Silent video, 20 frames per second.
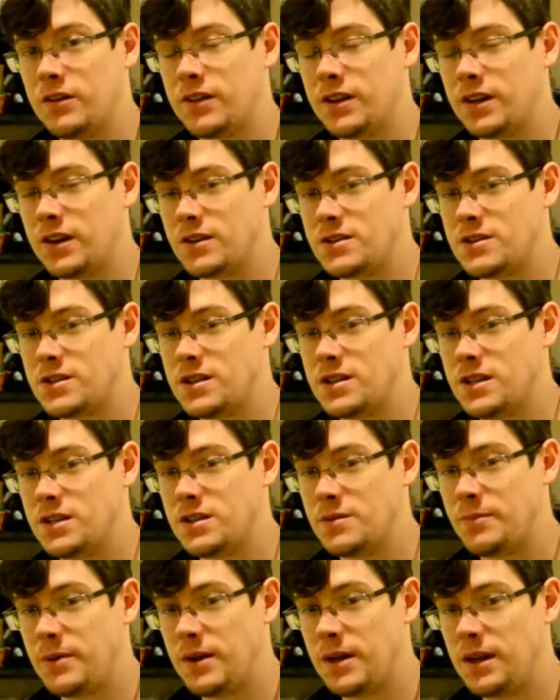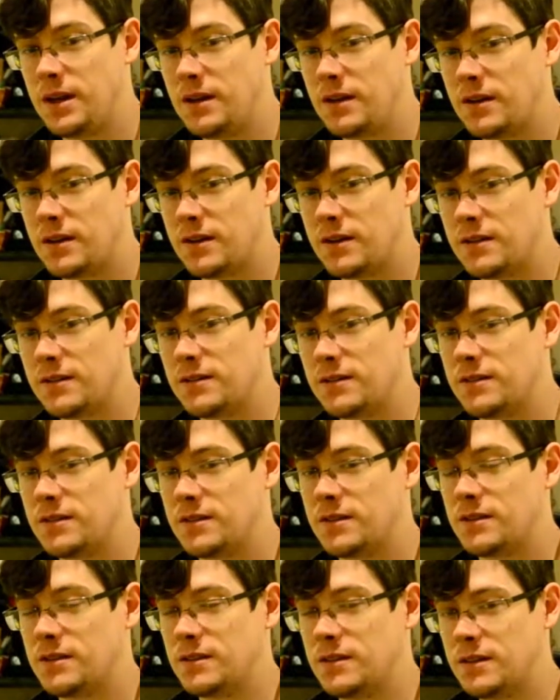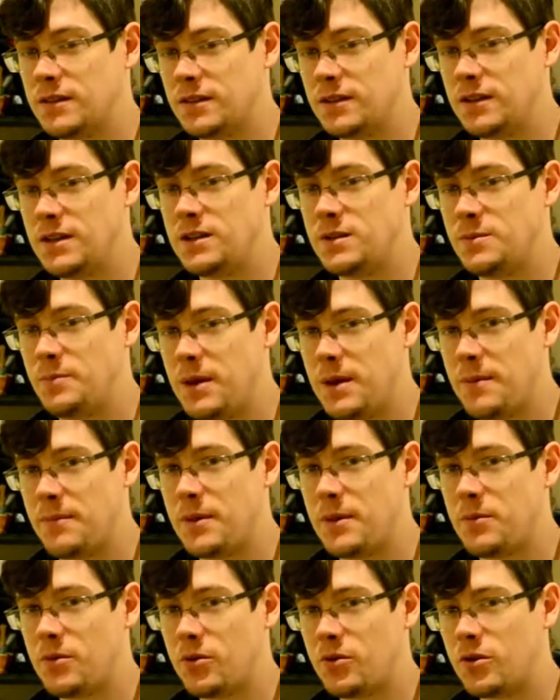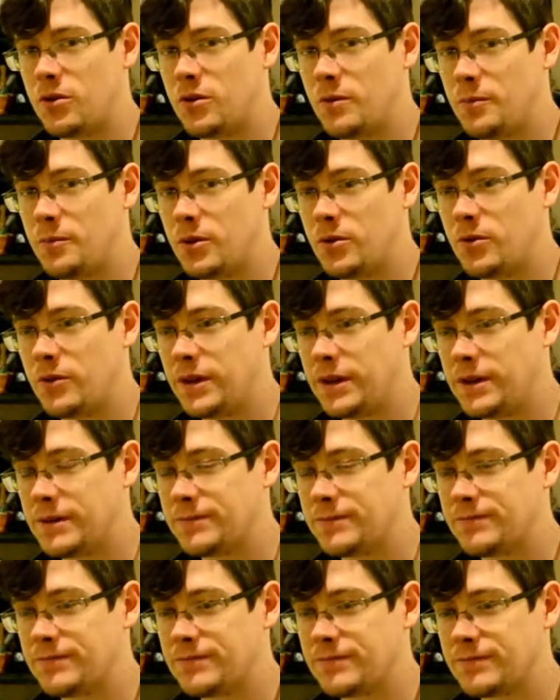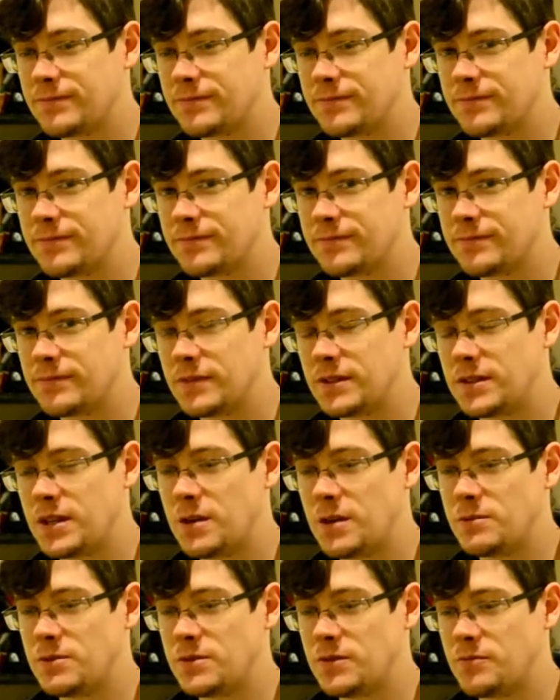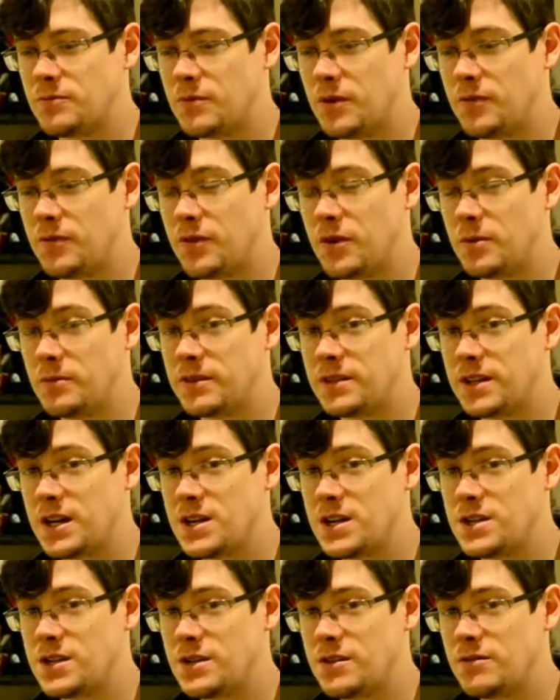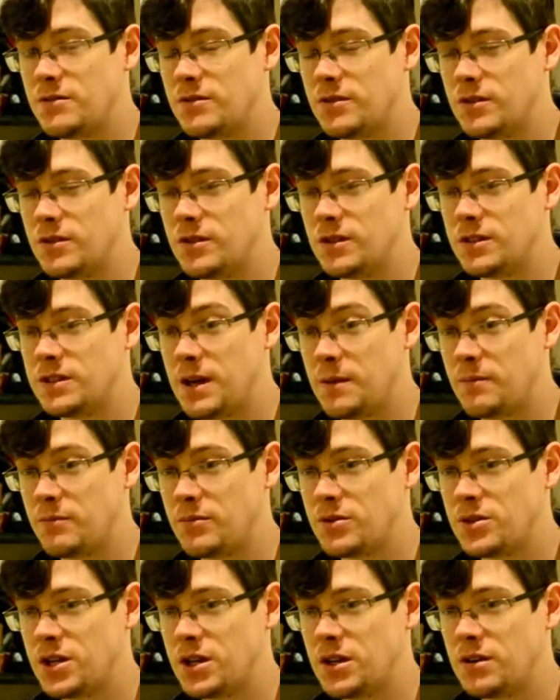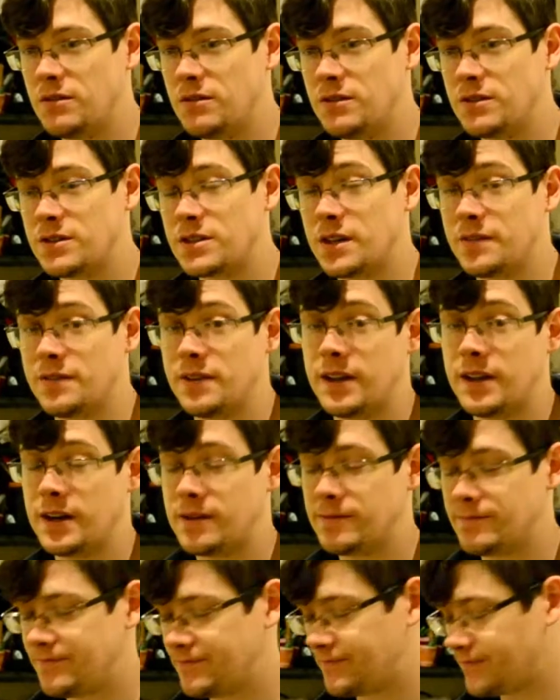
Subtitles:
I think I just need to be a bit more on the ball with it in terms of my fermentation, the temperature and stuff like that.